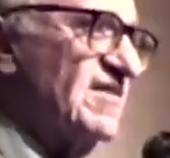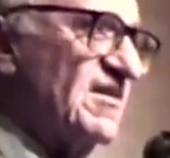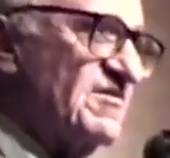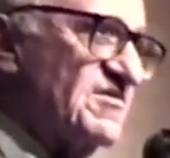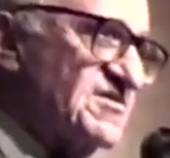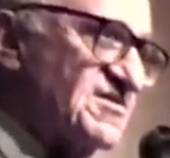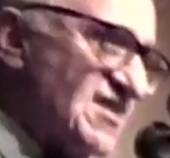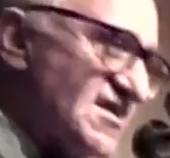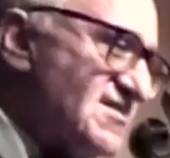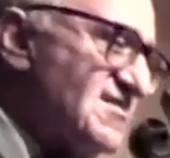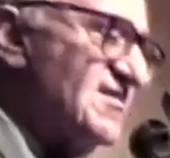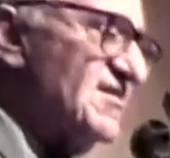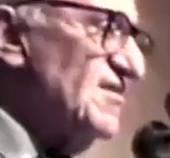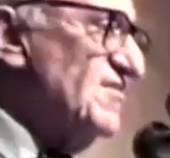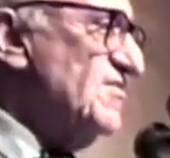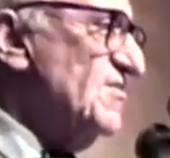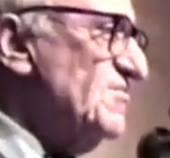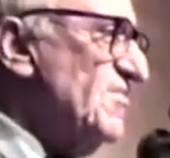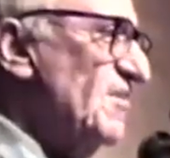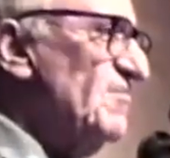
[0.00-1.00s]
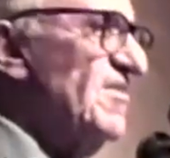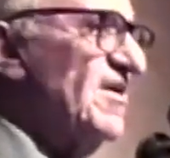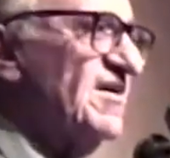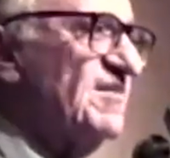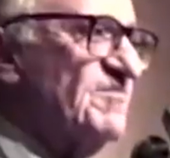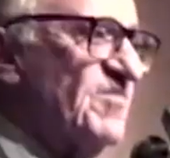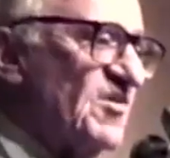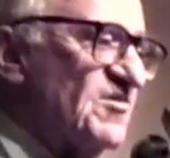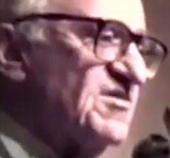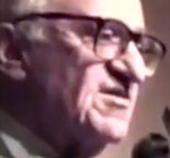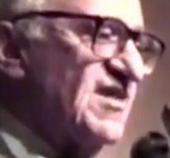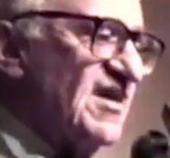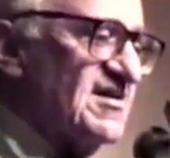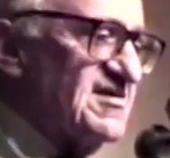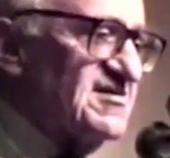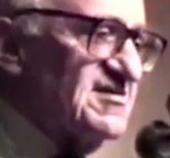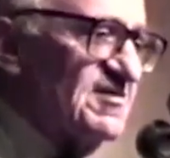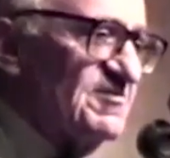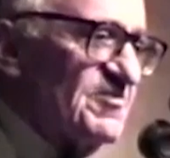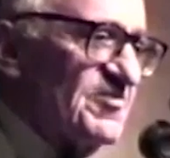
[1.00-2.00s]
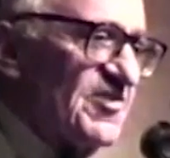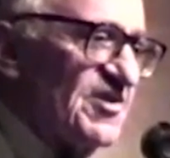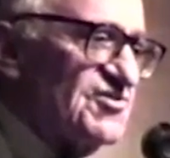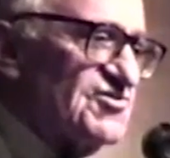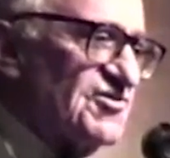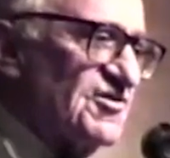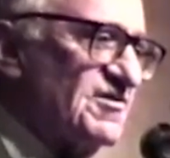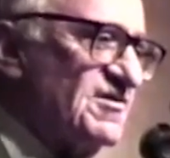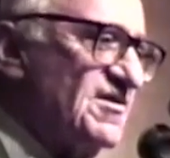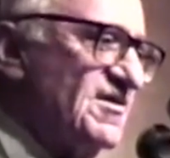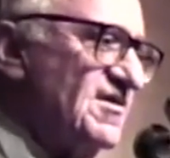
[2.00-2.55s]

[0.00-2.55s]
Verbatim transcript: they're sensitive to public protest, the pressure.